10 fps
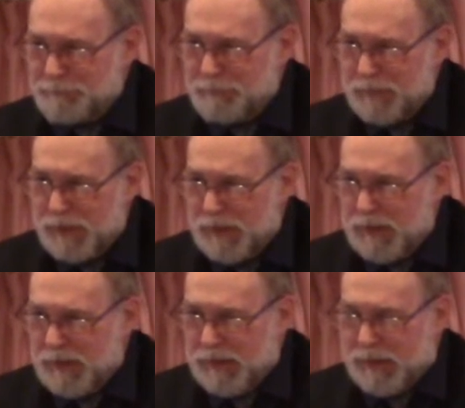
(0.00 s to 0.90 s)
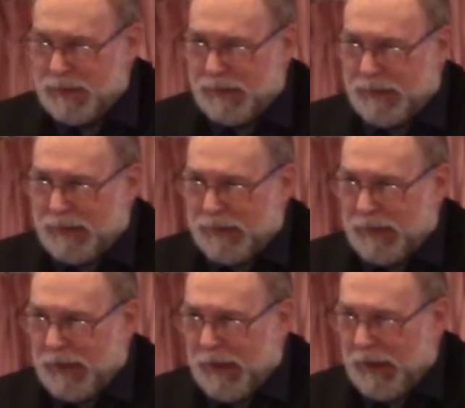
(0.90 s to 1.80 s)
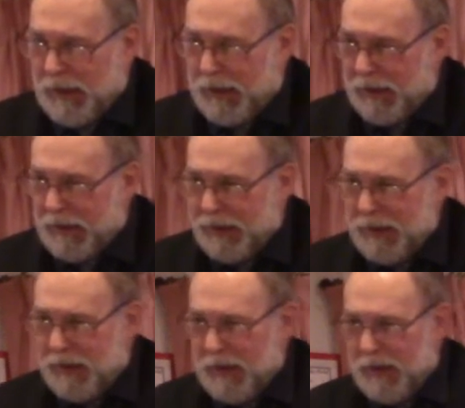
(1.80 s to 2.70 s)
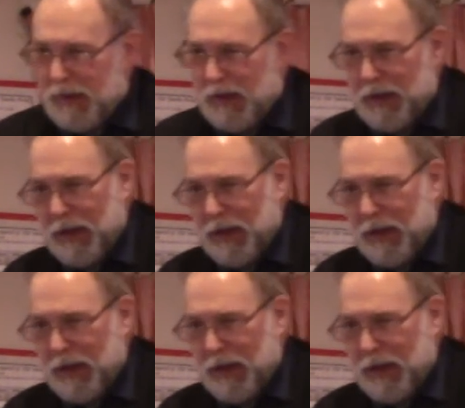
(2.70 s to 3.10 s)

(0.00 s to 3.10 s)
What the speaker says: No one is speaking in this clip.